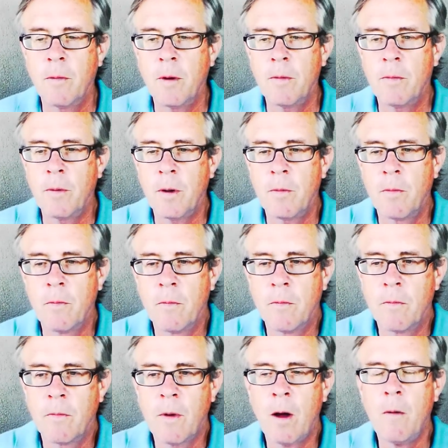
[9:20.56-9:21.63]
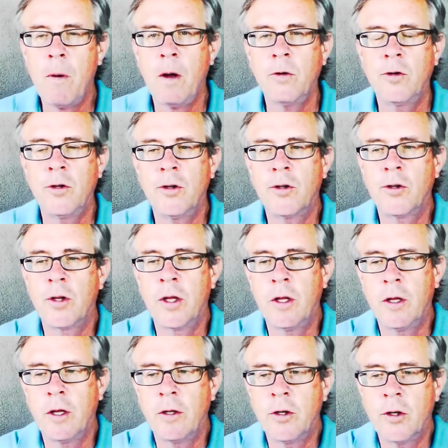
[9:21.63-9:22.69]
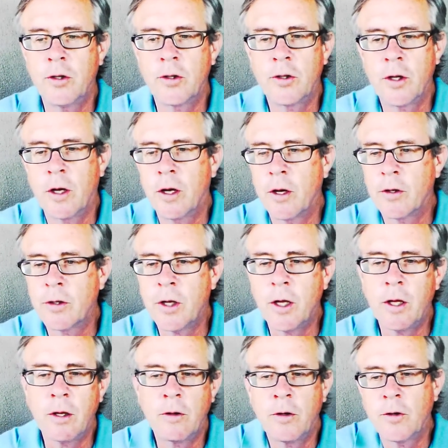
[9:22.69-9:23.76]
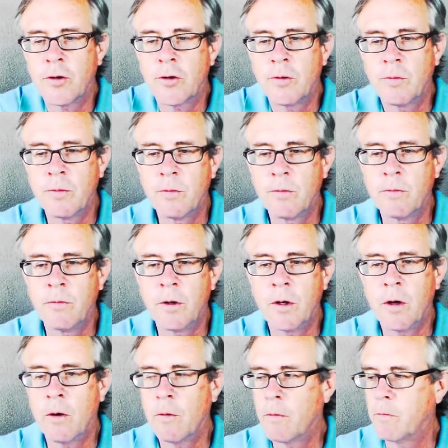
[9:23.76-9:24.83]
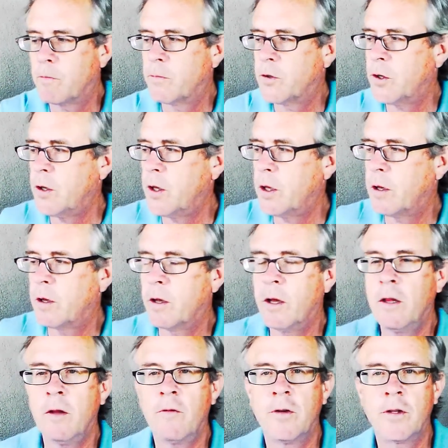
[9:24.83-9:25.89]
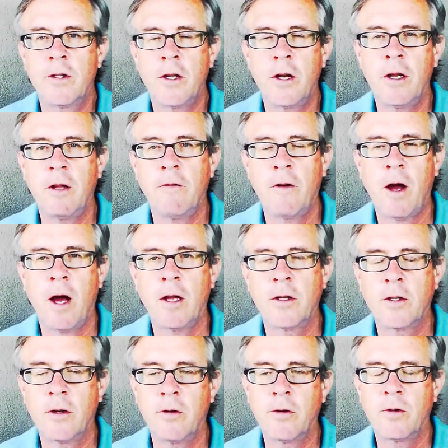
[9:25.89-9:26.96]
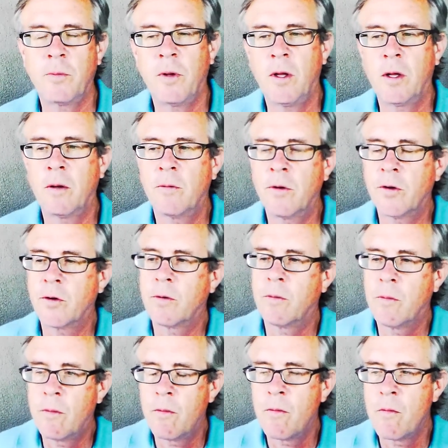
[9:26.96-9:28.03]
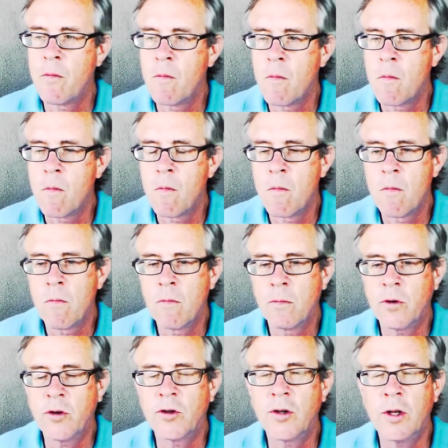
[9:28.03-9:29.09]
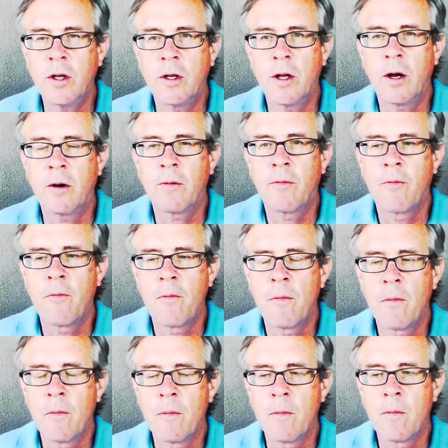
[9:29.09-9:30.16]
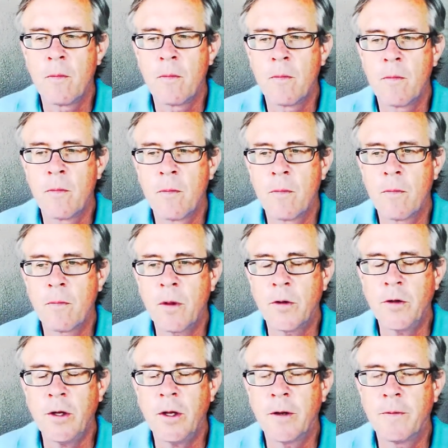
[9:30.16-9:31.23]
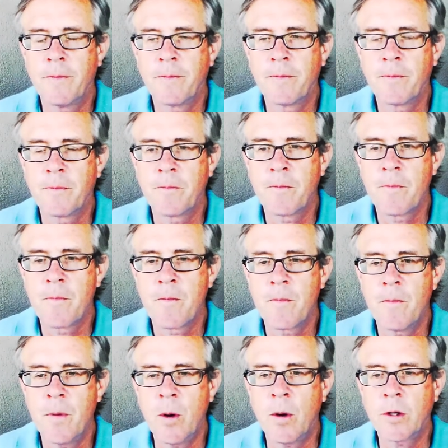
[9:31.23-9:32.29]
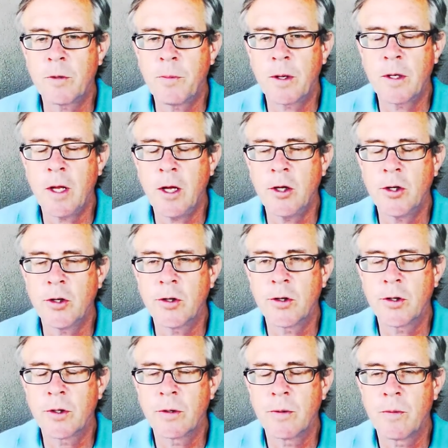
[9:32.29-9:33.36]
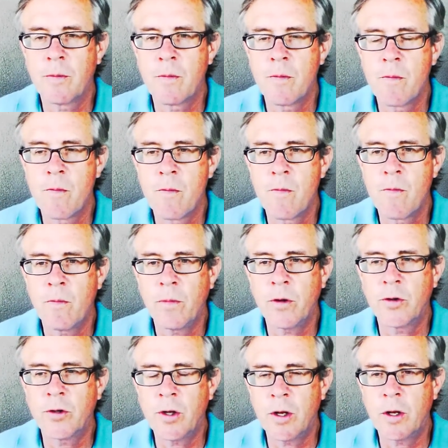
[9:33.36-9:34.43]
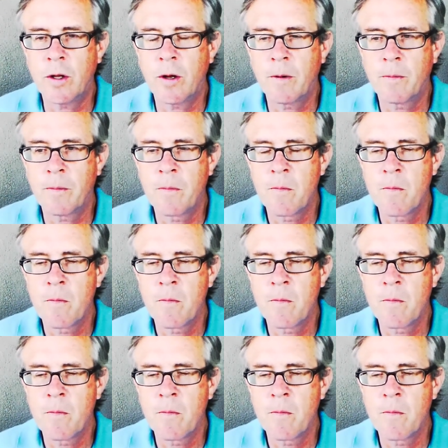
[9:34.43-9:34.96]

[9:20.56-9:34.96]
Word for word: but but how about just just uh, saying just you know sitting in the vicinity of God, so to speak, just just sitting there. That's it. No expectations. Just sitting there.